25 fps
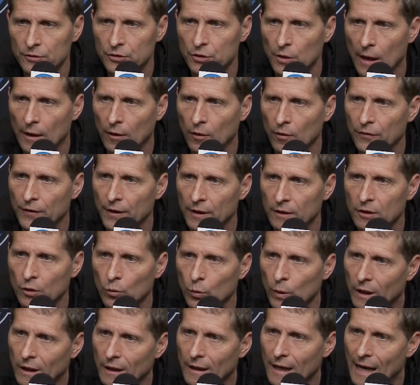So I don't think that
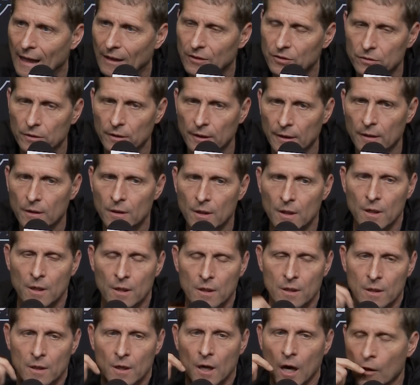we can actually,
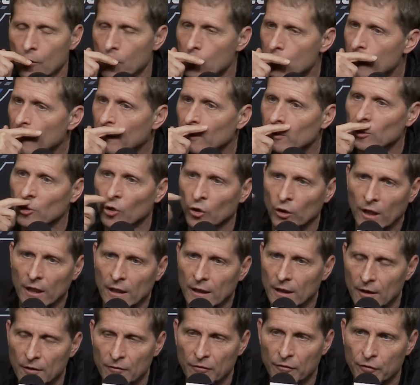other than
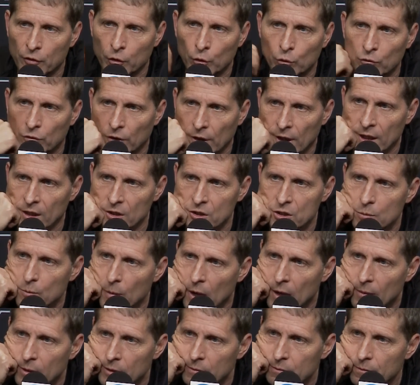looking at a few things and
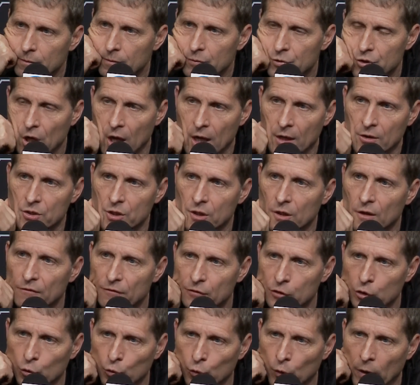maybe changing a
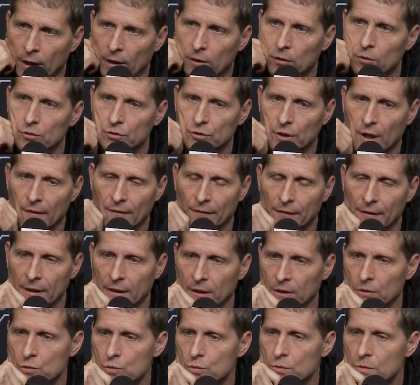few wrinkles on
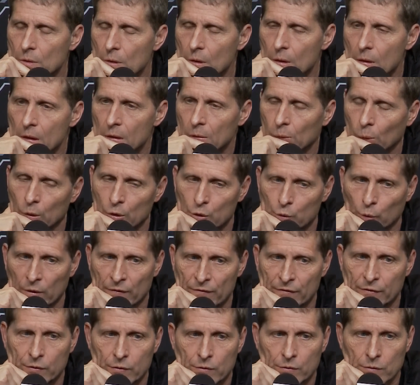things, which
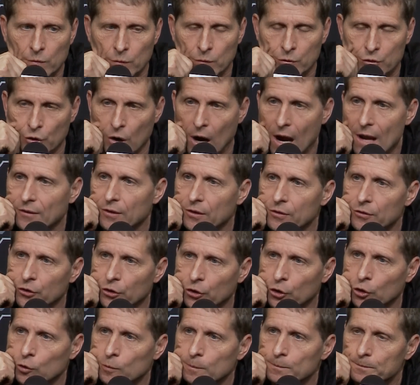we've tried to
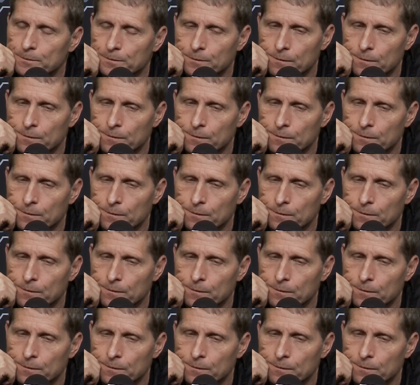do,